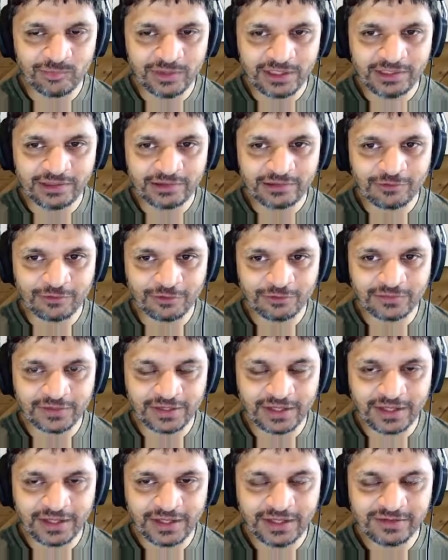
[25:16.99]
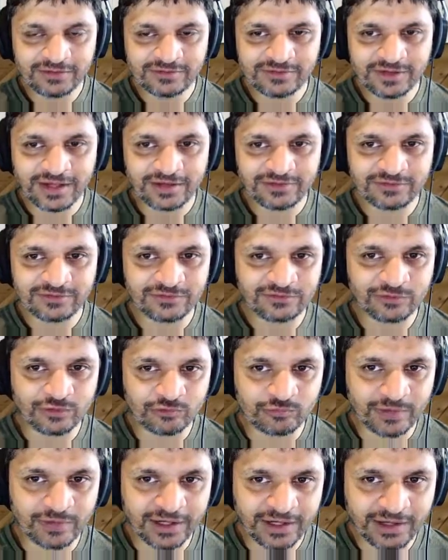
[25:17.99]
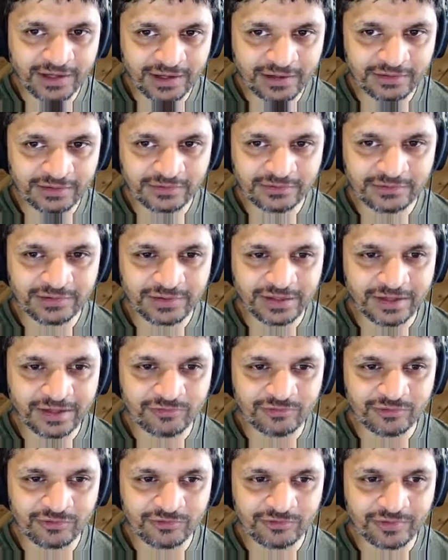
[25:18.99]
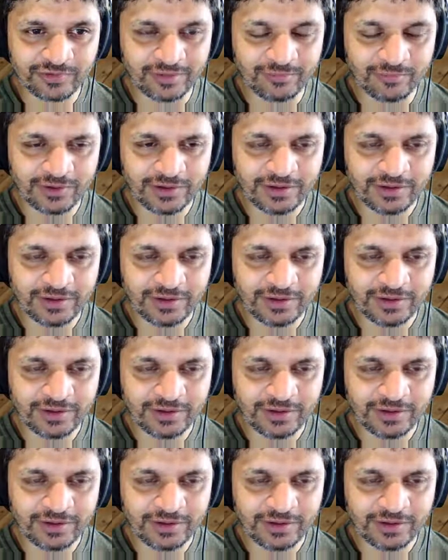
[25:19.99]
meaning along the x-axis of my current reference frame.